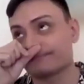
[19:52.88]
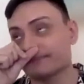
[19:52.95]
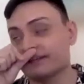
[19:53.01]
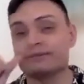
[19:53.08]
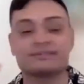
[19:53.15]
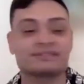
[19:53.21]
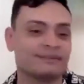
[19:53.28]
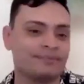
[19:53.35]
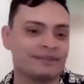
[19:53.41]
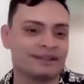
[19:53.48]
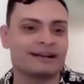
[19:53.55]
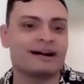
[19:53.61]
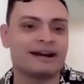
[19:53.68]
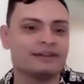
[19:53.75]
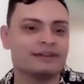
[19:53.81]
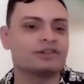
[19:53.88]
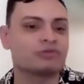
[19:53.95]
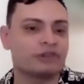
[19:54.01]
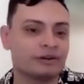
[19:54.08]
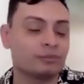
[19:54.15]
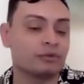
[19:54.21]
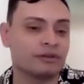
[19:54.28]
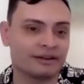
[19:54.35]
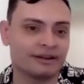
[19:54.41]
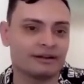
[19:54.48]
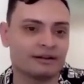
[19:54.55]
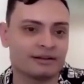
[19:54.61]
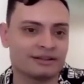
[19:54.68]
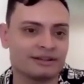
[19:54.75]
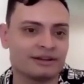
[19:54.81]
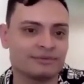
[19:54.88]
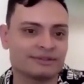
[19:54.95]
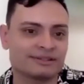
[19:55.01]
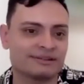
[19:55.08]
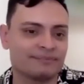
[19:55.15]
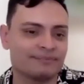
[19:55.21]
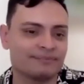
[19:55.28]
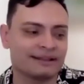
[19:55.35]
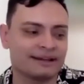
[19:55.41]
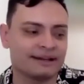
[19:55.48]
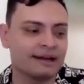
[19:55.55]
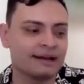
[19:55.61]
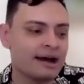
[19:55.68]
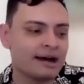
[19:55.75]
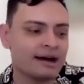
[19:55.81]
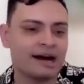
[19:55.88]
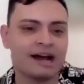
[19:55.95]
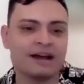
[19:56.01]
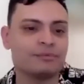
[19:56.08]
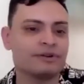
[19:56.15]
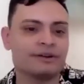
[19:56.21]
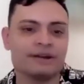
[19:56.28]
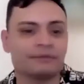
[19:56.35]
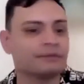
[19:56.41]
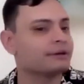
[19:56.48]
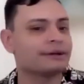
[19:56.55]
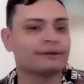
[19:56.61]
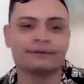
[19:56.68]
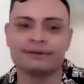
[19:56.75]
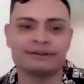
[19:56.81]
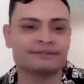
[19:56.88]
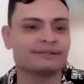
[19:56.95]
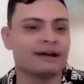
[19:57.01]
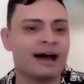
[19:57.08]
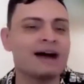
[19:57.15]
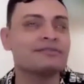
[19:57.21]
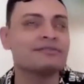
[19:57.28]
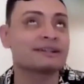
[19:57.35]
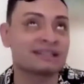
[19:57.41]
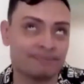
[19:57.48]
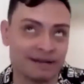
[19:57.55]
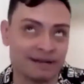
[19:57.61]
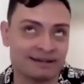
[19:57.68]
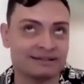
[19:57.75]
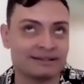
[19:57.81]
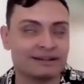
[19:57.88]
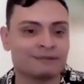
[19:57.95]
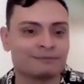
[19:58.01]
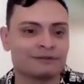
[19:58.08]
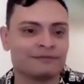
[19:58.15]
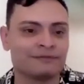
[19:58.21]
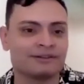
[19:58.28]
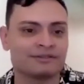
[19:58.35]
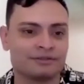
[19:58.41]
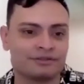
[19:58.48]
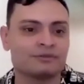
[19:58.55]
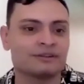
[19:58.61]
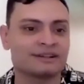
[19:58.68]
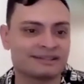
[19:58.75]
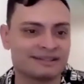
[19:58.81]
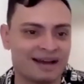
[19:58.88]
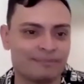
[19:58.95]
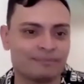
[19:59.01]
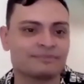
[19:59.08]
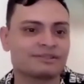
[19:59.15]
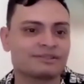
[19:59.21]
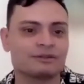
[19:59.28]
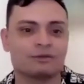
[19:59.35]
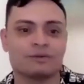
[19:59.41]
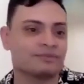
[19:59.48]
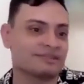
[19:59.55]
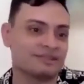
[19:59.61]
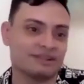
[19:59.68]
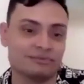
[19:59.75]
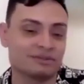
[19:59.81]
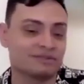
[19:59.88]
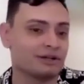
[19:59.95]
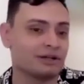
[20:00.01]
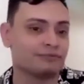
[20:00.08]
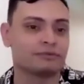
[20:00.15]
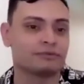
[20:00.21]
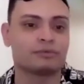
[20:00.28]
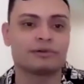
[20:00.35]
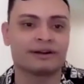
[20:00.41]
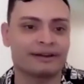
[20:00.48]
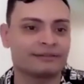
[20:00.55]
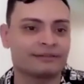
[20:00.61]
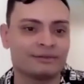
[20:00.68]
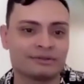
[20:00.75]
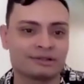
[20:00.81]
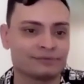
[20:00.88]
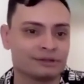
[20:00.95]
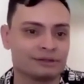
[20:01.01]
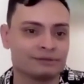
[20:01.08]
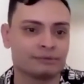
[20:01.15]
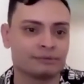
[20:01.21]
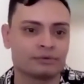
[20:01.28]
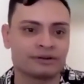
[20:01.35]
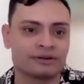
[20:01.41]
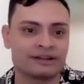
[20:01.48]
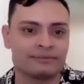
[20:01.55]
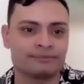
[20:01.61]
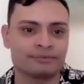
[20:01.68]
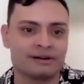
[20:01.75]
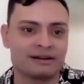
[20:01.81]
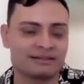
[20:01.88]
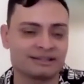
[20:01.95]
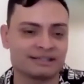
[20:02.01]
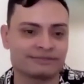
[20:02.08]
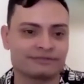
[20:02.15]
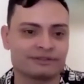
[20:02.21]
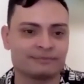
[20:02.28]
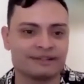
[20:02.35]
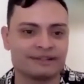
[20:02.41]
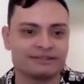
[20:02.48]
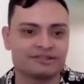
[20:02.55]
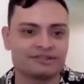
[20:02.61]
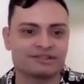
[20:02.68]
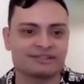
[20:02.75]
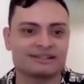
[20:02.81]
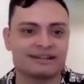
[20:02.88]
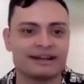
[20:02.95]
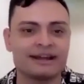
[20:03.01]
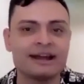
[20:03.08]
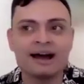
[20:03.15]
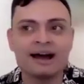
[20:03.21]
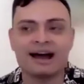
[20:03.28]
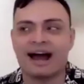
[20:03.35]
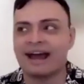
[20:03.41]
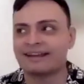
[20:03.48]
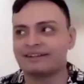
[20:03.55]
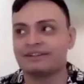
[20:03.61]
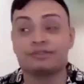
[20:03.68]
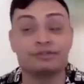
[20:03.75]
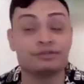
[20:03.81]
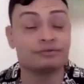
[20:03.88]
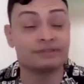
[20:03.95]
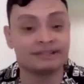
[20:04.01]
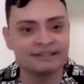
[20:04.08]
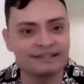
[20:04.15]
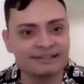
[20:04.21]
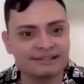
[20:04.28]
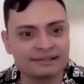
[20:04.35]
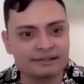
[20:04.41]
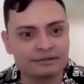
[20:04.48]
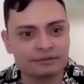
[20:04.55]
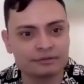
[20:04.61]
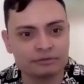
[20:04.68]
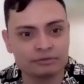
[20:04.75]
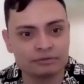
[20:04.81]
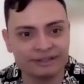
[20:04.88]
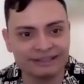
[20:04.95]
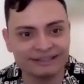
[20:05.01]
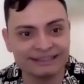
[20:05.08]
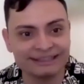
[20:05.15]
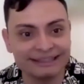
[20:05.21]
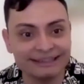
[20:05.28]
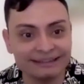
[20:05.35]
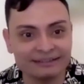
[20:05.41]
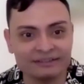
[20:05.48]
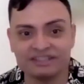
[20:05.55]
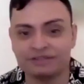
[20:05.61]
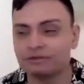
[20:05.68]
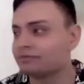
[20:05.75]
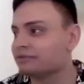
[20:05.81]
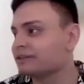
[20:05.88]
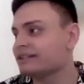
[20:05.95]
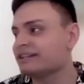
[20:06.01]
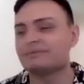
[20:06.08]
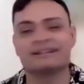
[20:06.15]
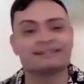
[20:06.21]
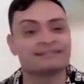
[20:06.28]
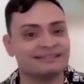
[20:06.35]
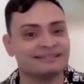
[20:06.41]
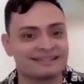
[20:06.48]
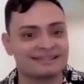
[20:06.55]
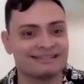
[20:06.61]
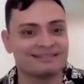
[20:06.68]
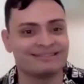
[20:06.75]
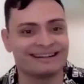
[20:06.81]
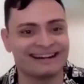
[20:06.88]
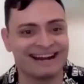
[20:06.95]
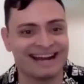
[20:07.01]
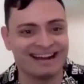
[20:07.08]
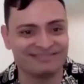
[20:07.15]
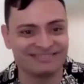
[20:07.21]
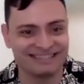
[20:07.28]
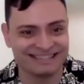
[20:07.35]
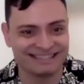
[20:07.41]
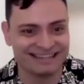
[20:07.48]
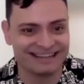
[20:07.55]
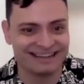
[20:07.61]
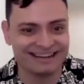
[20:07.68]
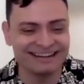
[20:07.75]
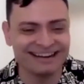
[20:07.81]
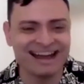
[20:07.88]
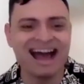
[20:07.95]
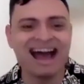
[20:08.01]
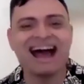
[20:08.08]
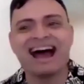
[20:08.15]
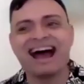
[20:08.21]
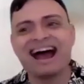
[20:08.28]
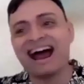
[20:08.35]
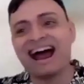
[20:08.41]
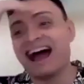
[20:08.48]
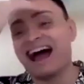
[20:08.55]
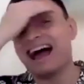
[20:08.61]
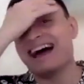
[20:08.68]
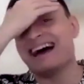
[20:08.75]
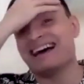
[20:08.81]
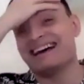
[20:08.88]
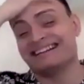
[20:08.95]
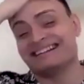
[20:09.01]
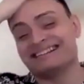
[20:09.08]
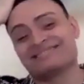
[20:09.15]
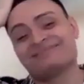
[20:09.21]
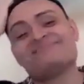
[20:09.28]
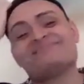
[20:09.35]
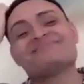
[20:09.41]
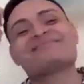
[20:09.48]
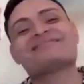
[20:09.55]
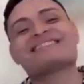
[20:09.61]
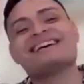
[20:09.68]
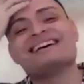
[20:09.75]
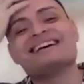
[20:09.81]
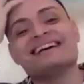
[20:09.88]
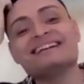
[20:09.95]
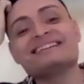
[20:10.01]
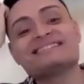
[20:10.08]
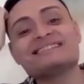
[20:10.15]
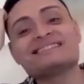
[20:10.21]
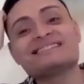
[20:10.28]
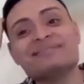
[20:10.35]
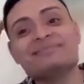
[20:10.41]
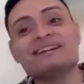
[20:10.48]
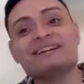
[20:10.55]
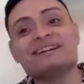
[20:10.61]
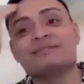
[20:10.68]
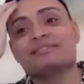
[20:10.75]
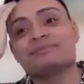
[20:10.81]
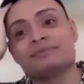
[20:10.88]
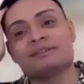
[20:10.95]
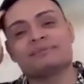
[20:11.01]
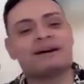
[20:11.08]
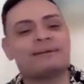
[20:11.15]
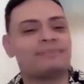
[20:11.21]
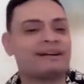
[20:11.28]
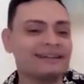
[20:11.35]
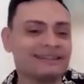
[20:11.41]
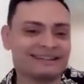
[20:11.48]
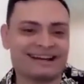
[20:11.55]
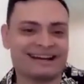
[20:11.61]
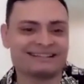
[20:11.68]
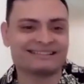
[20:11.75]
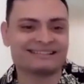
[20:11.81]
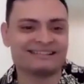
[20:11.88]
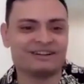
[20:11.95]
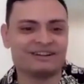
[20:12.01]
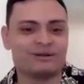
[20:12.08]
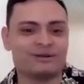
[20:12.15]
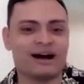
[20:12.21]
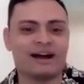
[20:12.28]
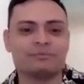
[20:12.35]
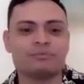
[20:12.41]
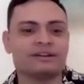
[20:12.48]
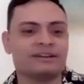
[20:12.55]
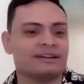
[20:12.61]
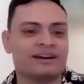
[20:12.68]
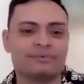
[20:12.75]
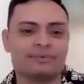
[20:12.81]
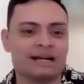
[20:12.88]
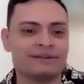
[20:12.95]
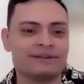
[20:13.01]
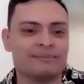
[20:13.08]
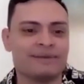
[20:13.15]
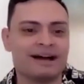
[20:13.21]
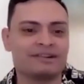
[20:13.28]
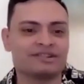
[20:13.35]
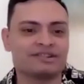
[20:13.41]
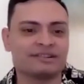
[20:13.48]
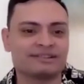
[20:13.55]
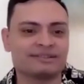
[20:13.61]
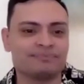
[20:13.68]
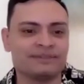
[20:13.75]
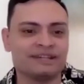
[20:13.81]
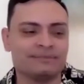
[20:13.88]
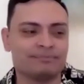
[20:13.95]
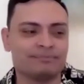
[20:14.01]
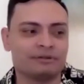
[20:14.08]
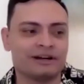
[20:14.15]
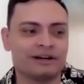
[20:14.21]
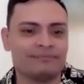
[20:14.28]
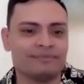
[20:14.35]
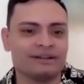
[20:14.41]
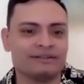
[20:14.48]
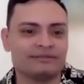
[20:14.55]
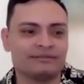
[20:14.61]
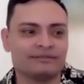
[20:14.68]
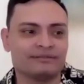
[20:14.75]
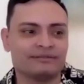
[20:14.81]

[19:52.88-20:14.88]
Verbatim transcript: it's something that I enjoyed working on, and it was something that I would never have expected a professor to accept. So it was it was very rewarding. It was a very rewarding process for me to just say, I can do this. Really? You'd really want to listen to what I have to say? And it's the same thing with with my podcast. You know, I wouldn't I wouldn't have imagined people have been